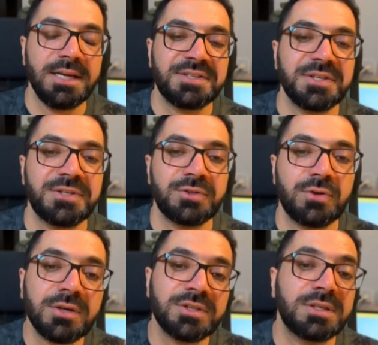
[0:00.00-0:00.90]
it's a
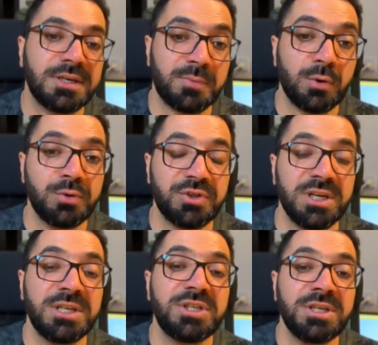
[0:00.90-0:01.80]
structured approach
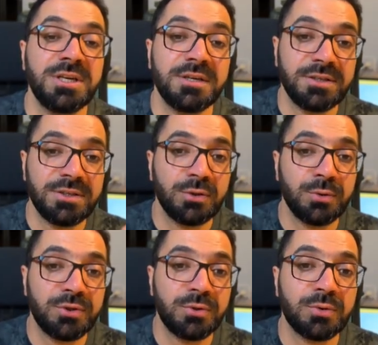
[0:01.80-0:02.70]
engineers
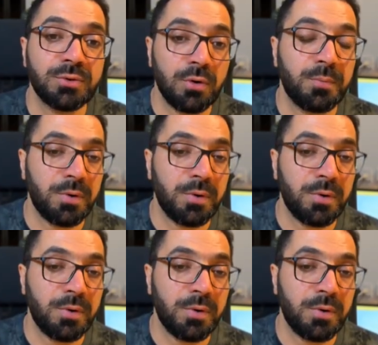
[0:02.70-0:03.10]
use to solve